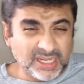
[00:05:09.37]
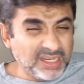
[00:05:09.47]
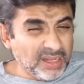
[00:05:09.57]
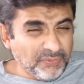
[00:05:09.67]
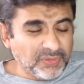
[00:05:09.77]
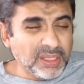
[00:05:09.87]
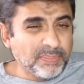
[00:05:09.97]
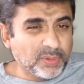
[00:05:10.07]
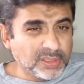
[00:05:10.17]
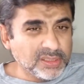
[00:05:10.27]
And if the
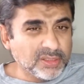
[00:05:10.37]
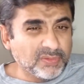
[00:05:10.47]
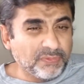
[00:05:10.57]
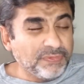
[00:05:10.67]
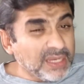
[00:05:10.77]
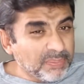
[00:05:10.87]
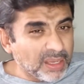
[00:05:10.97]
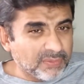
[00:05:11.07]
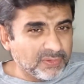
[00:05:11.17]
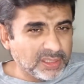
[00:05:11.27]
importance of the
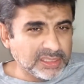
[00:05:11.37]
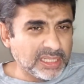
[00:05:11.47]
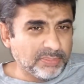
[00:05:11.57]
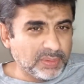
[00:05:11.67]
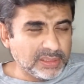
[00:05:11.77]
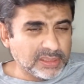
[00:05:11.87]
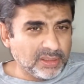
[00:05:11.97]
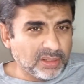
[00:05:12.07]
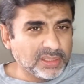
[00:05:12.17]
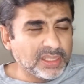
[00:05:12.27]
feedback, for example, is a
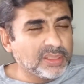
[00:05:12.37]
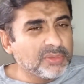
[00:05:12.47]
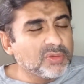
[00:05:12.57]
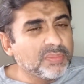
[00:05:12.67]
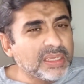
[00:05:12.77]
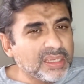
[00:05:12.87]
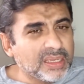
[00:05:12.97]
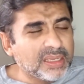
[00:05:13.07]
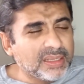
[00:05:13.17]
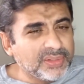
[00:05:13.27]
lot, then you may
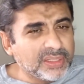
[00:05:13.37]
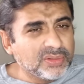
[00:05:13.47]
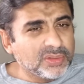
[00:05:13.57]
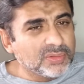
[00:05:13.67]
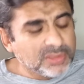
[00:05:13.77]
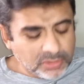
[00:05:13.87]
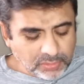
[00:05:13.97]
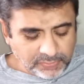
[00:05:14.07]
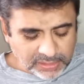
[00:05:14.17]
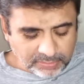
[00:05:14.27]
need to use
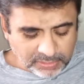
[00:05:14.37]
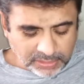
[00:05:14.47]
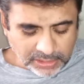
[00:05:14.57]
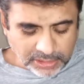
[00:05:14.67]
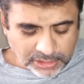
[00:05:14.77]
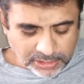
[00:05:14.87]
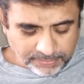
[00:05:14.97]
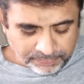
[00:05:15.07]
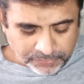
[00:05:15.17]
two-way communication.